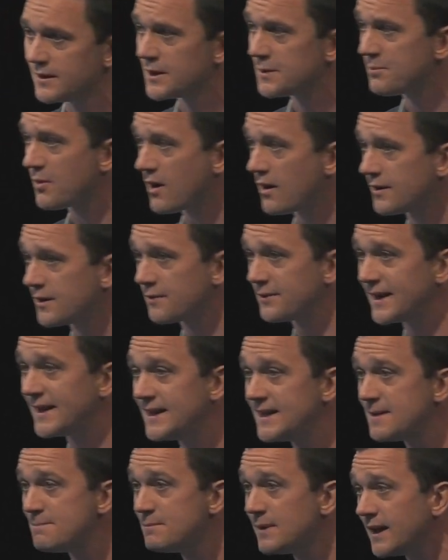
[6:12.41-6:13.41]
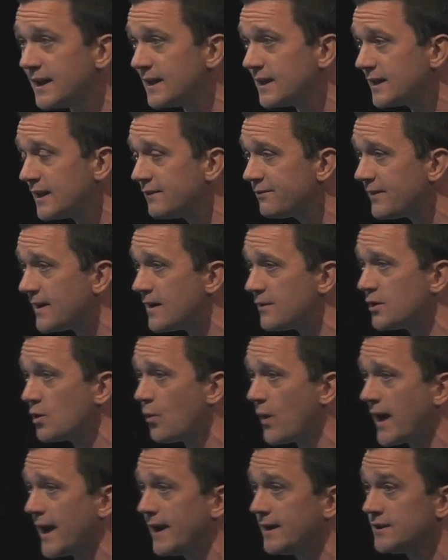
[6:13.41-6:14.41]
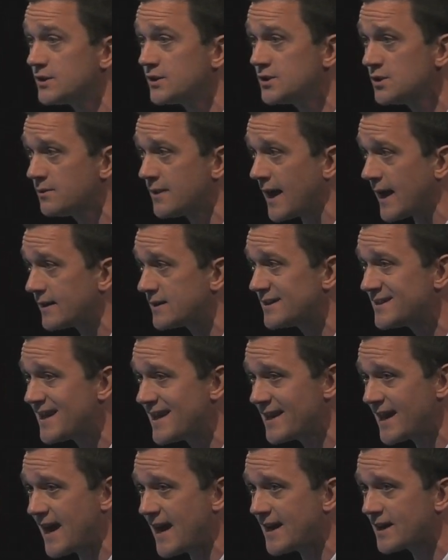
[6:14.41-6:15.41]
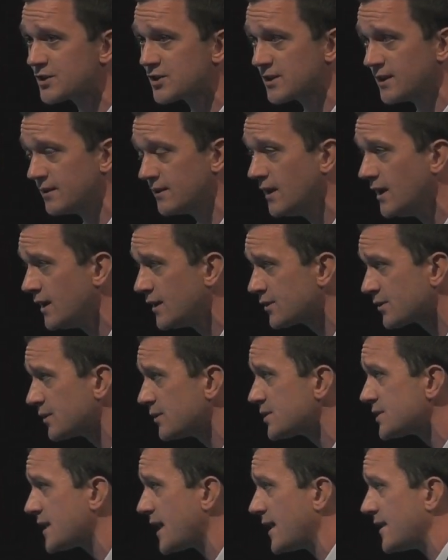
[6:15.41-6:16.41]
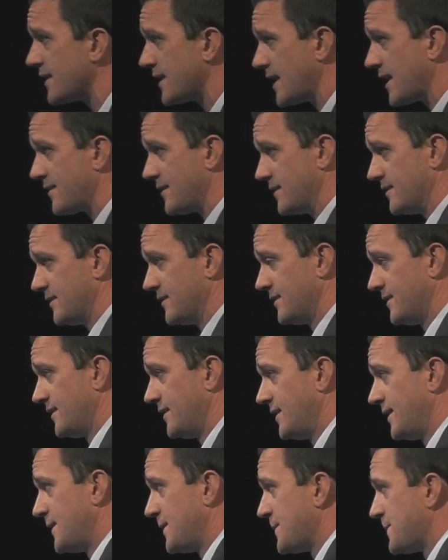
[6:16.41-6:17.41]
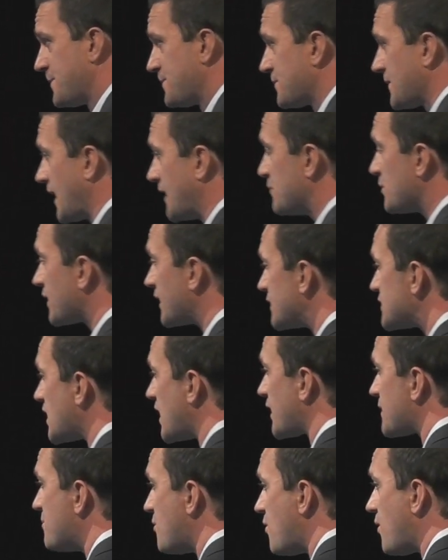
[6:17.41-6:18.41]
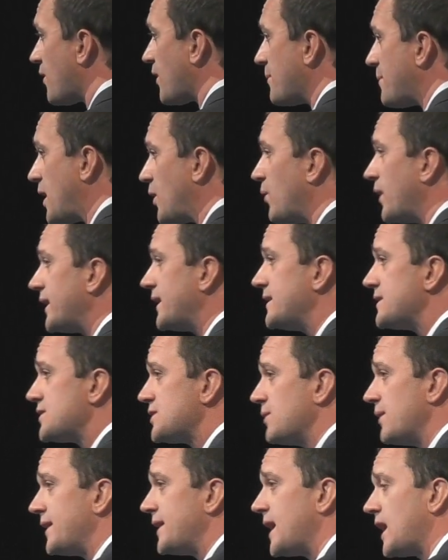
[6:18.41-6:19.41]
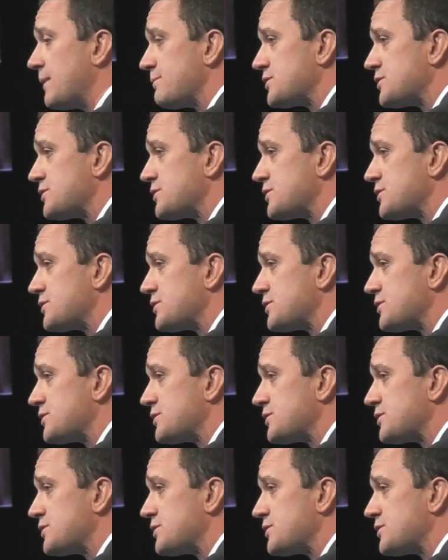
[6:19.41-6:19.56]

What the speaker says: to partner that he immediately found a way to do that, to take action through Stand Together. And we're going to talk more about what he's doing to help